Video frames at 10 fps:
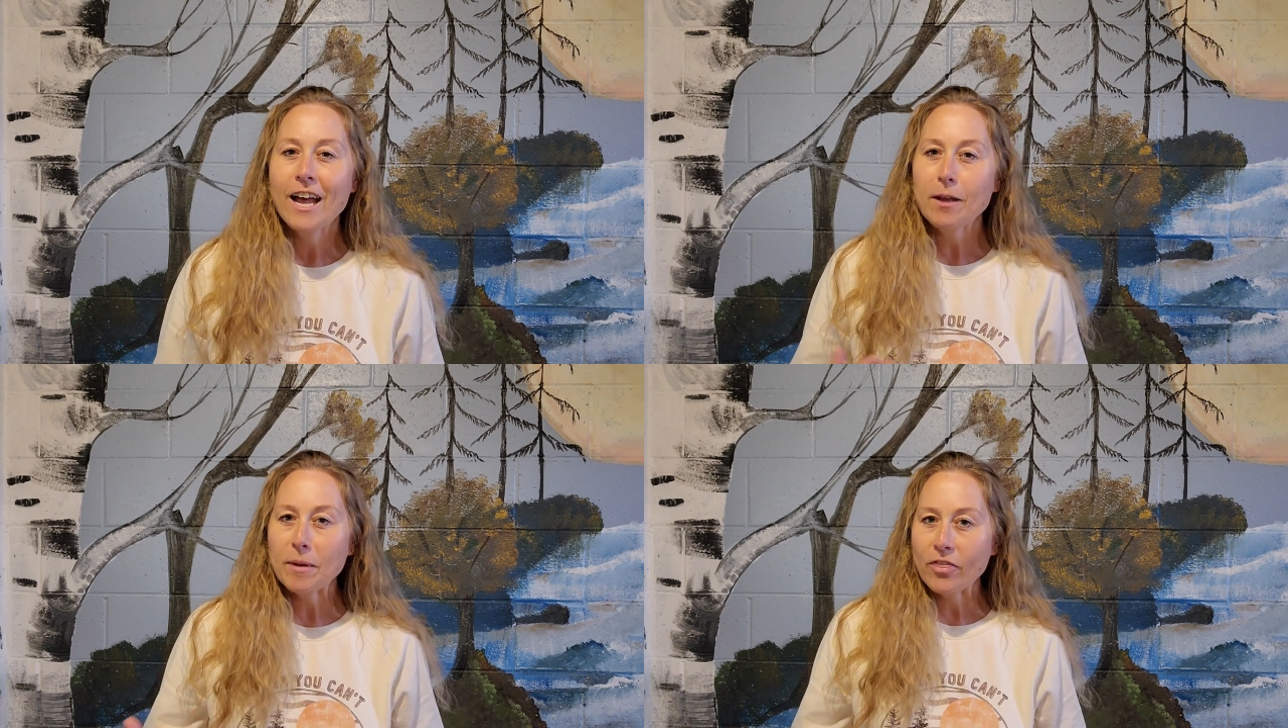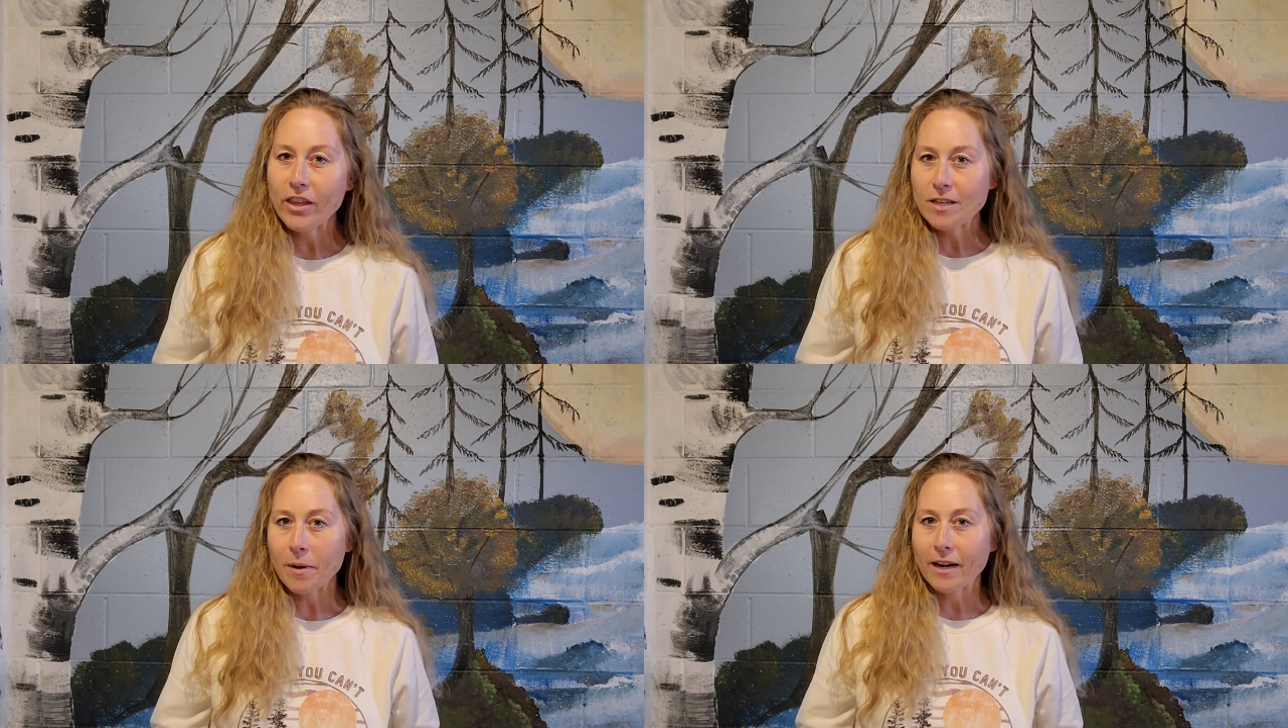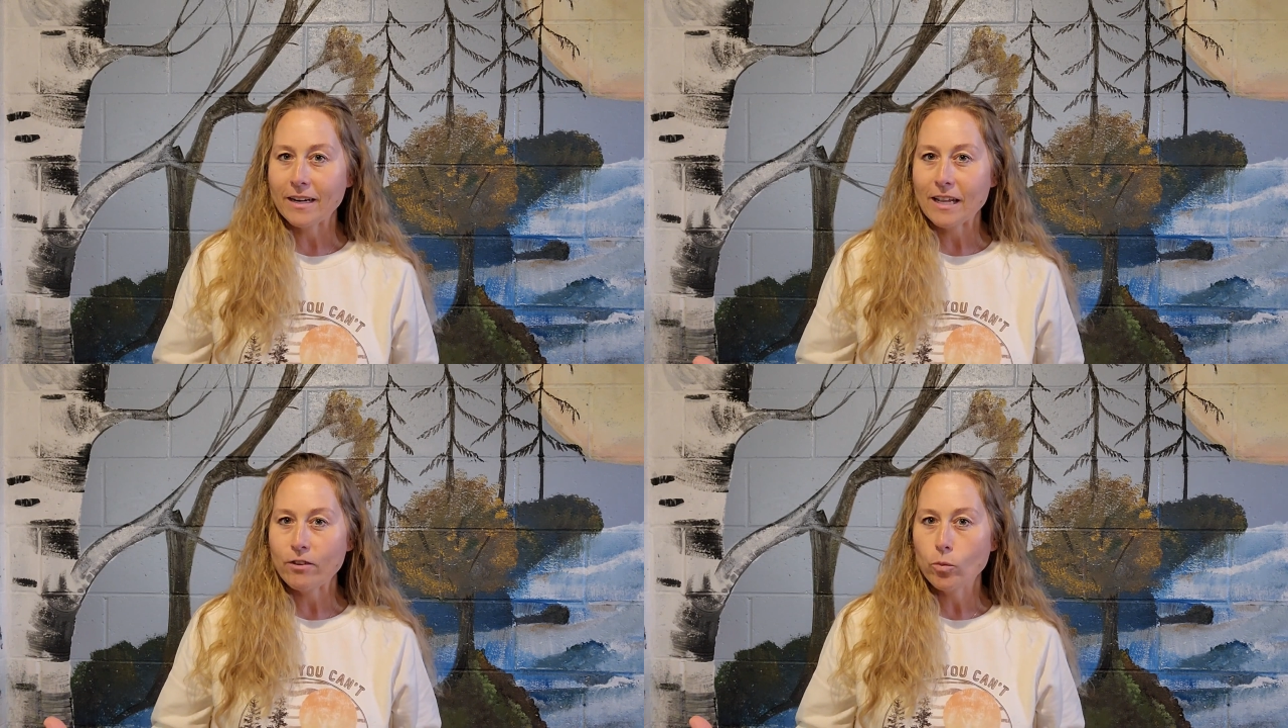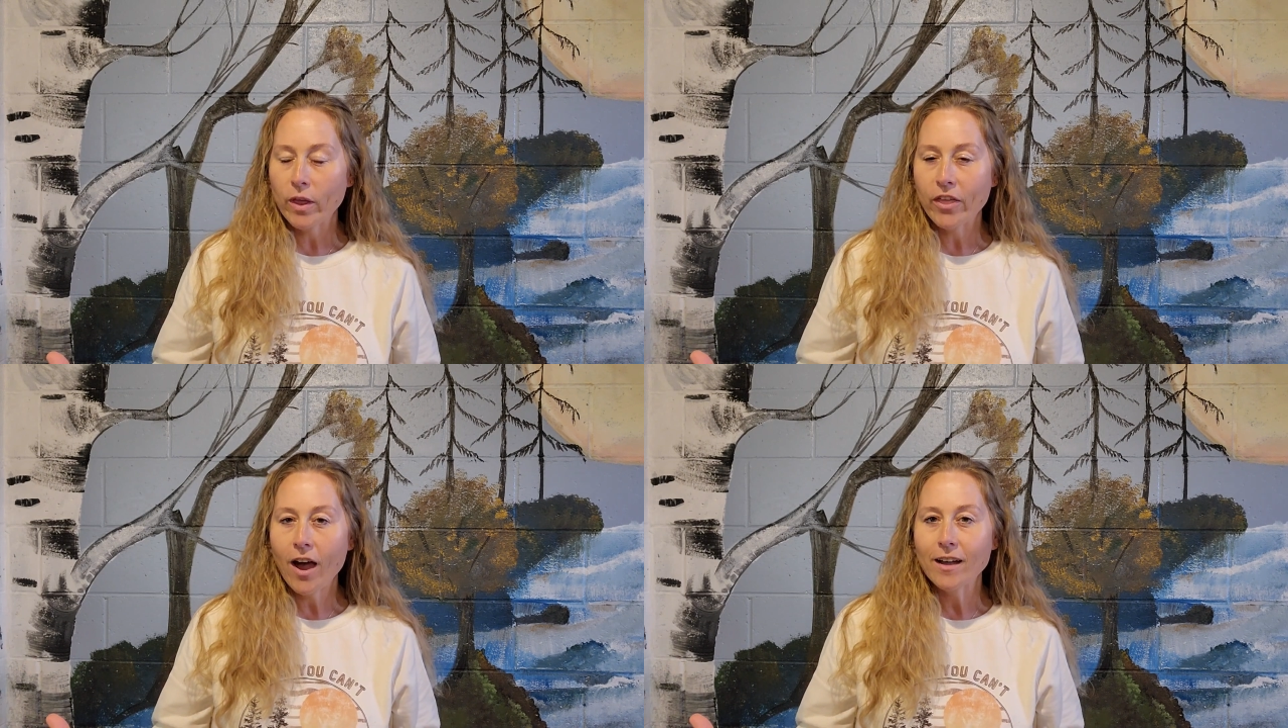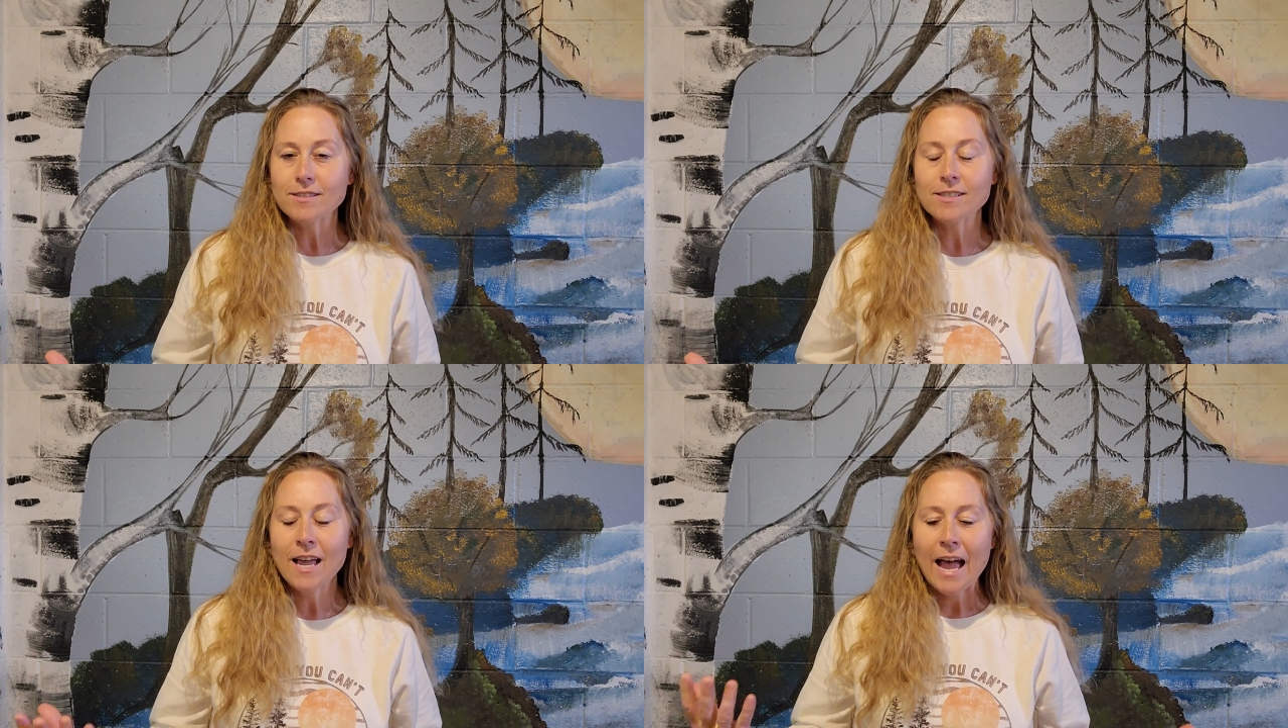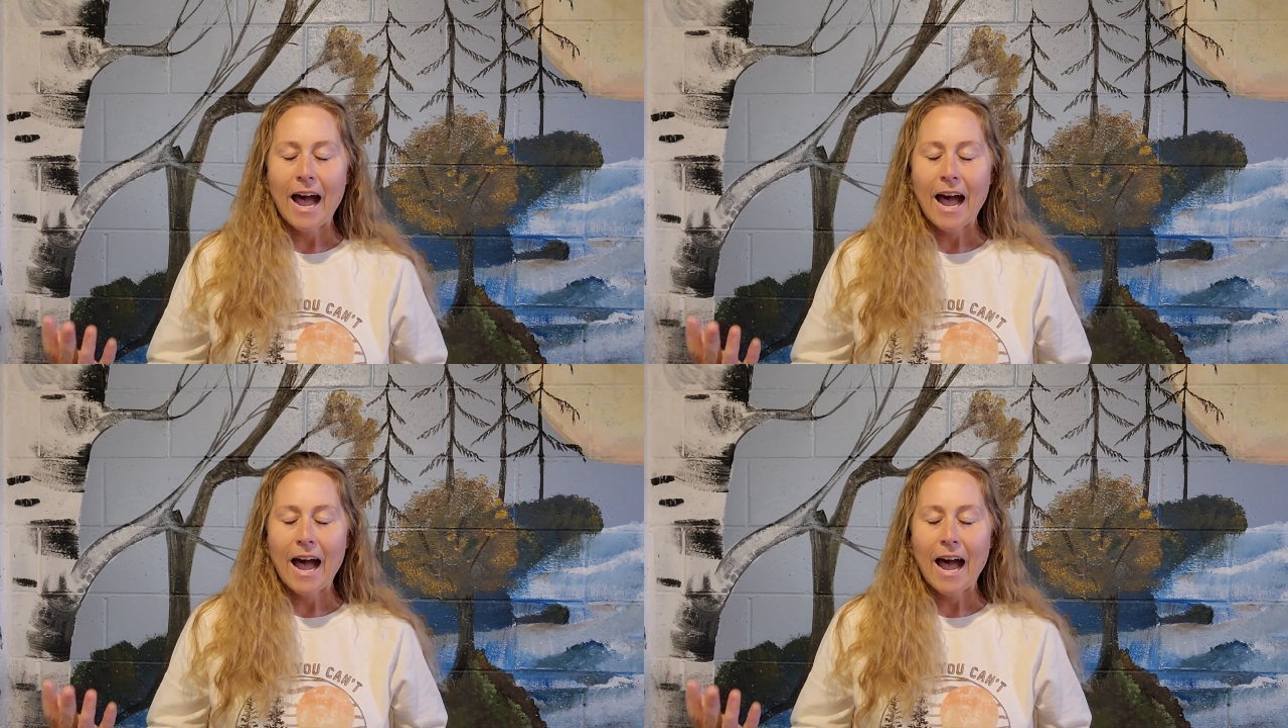I mean, think about it, even with us.